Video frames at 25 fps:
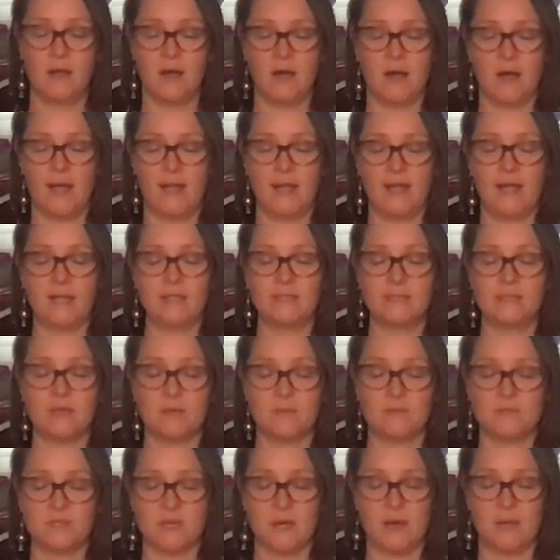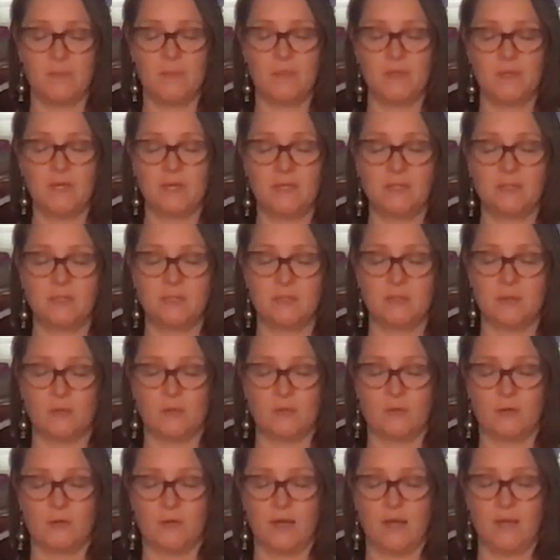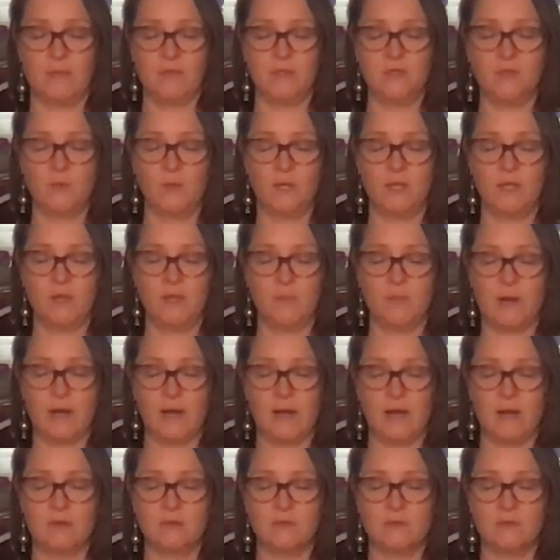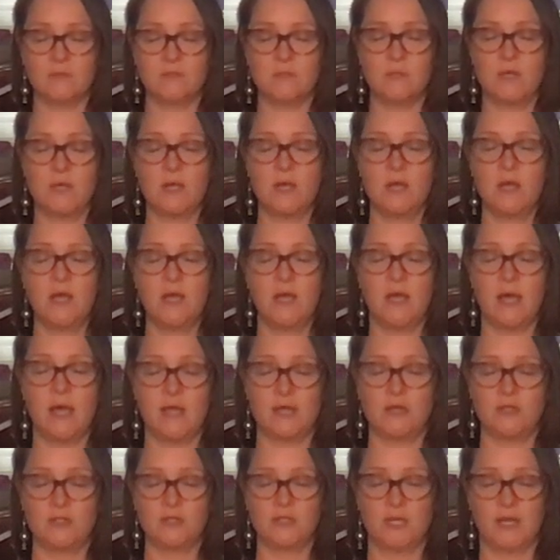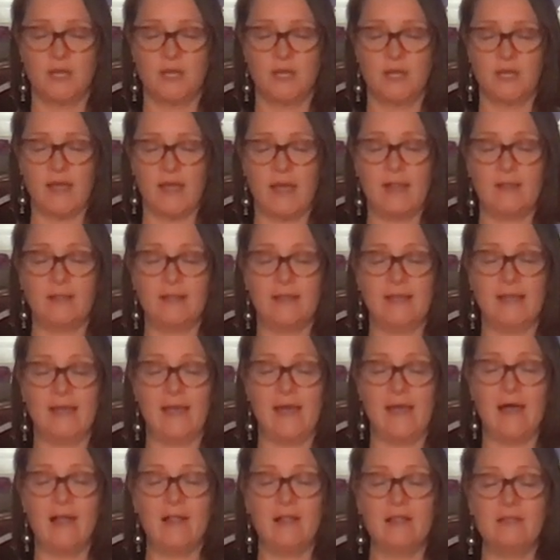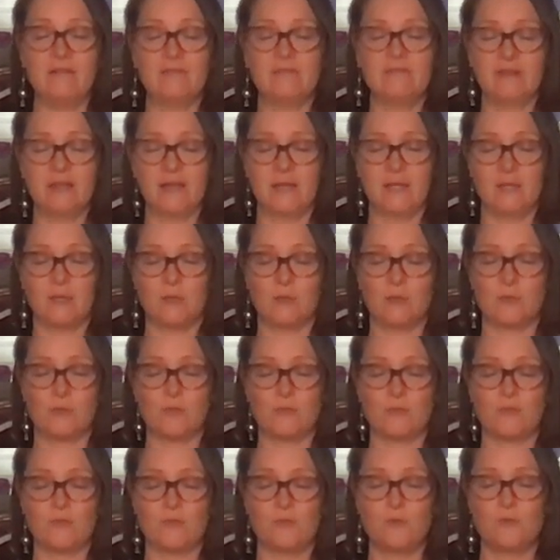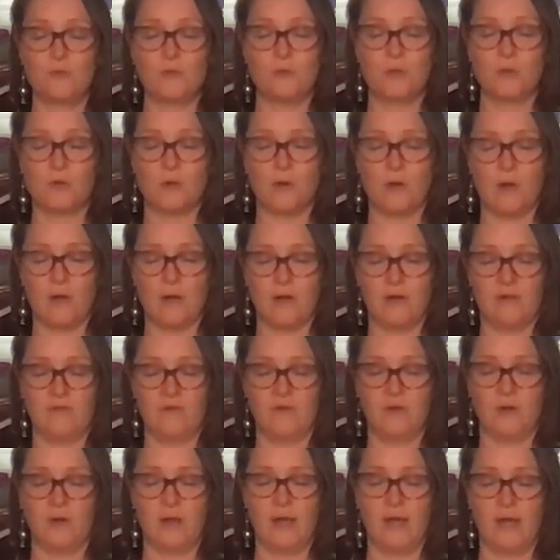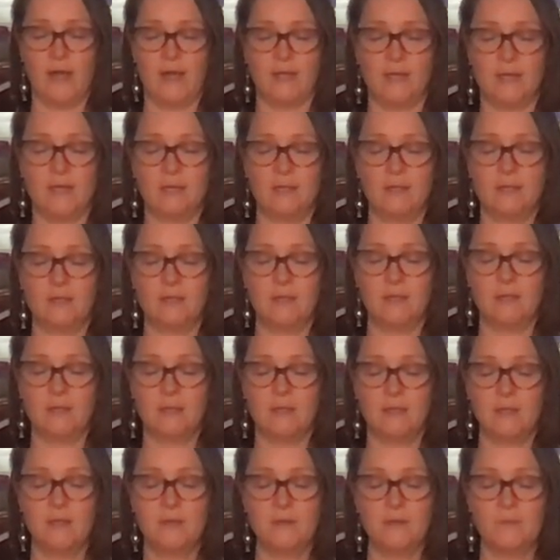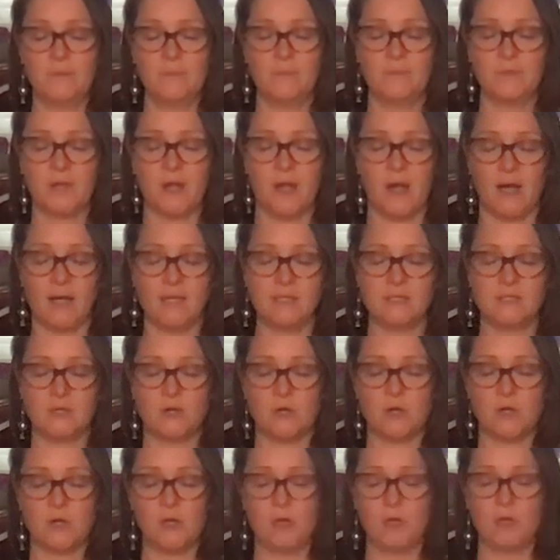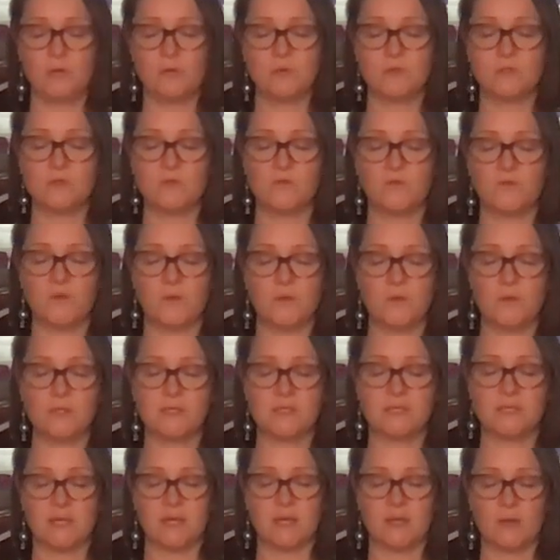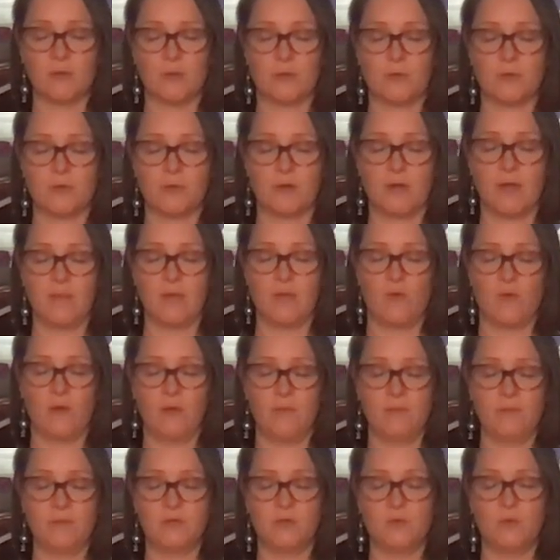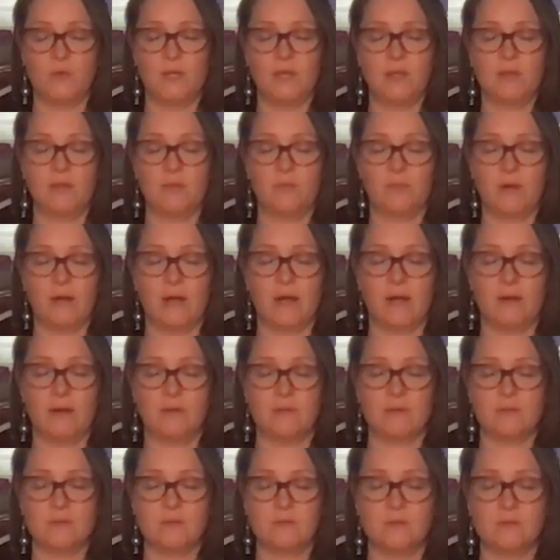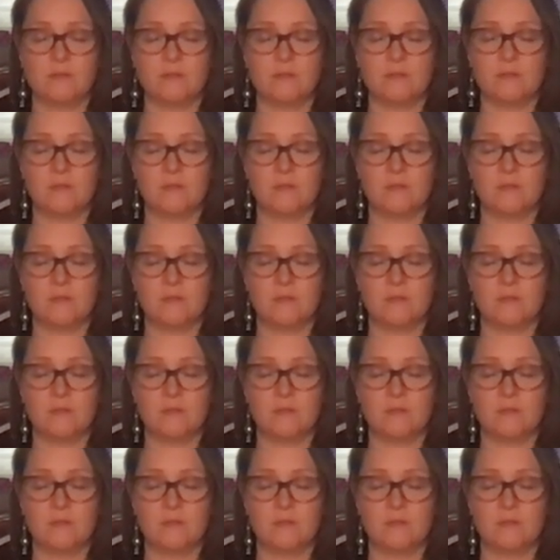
Eye gaze comes up and into the third eye between the brows. Energetically elevate through the crown of your head. Eyes are closed, focused at your third eye point between the brows.